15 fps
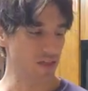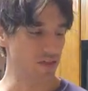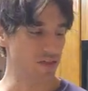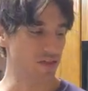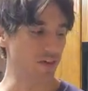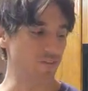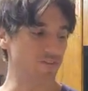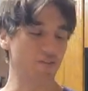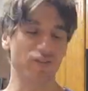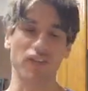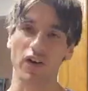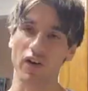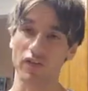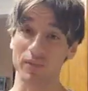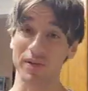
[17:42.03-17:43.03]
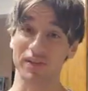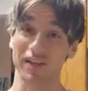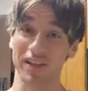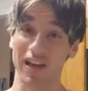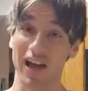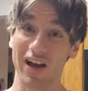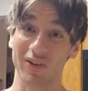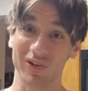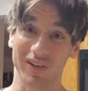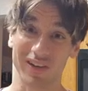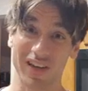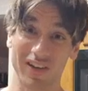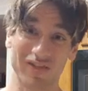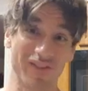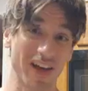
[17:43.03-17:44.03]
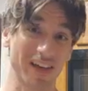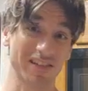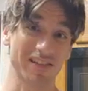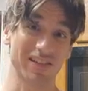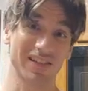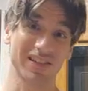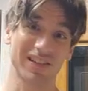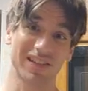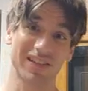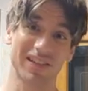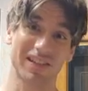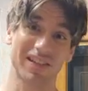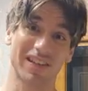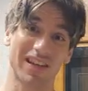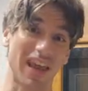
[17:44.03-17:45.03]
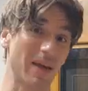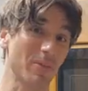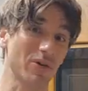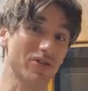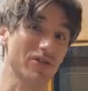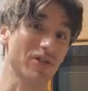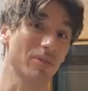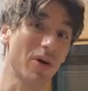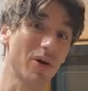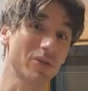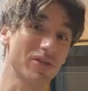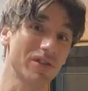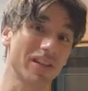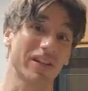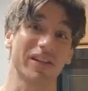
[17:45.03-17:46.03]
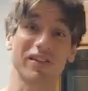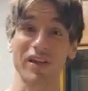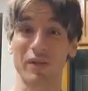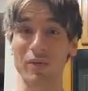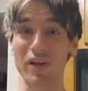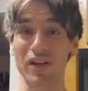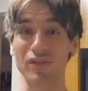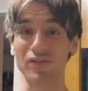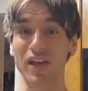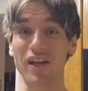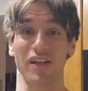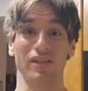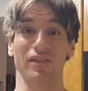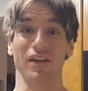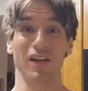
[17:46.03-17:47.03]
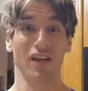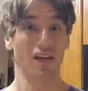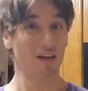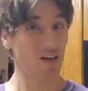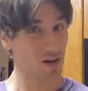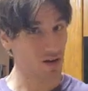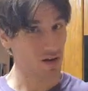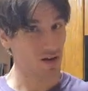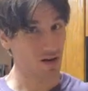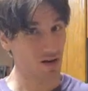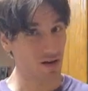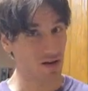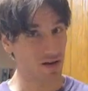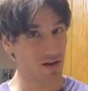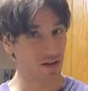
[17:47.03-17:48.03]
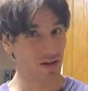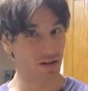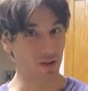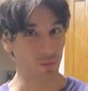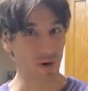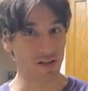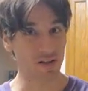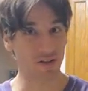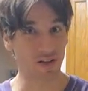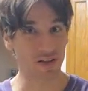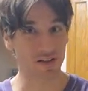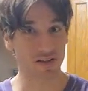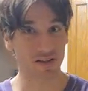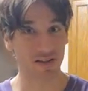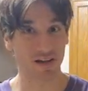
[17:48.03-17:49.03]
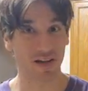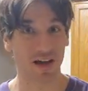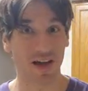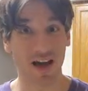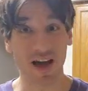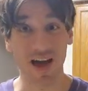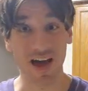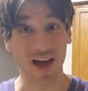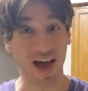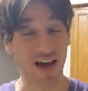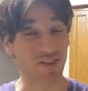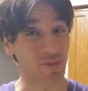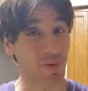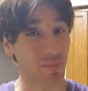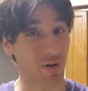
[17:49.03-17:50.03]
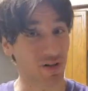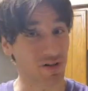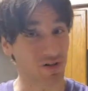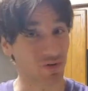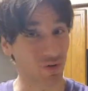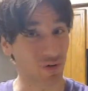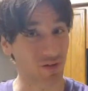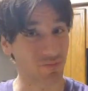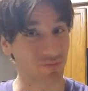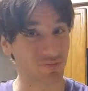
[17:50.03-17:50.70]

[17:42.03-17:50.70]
the fear of missing out affects gamers the most than it does anyone else. And the rest of us have to be punished for it.